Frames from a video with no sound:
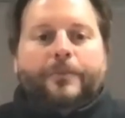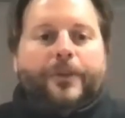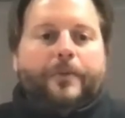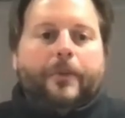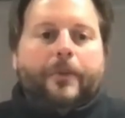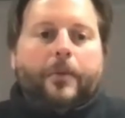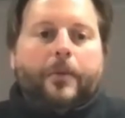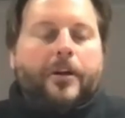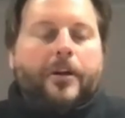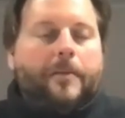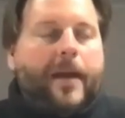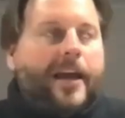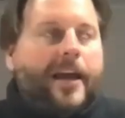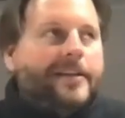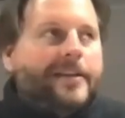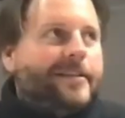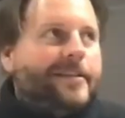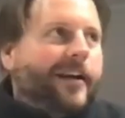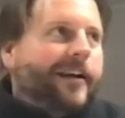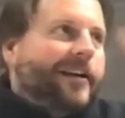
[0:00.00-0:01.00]
the mobile
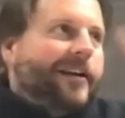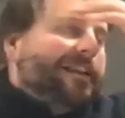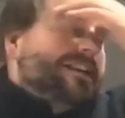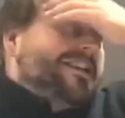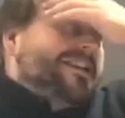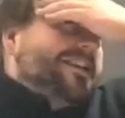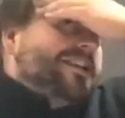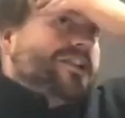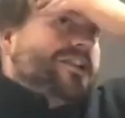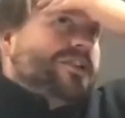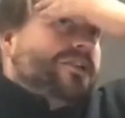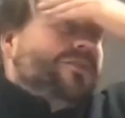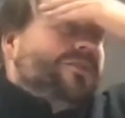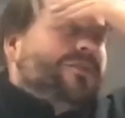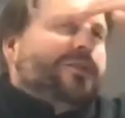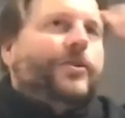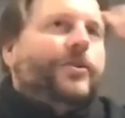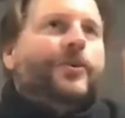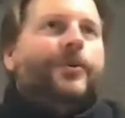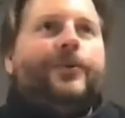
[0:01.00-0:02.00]
command center. You
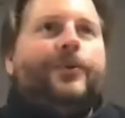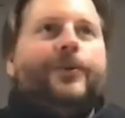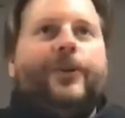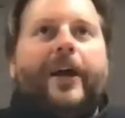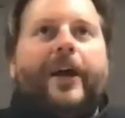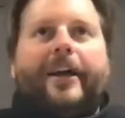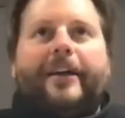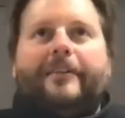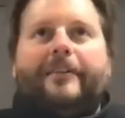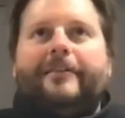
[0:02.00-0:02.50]
knew like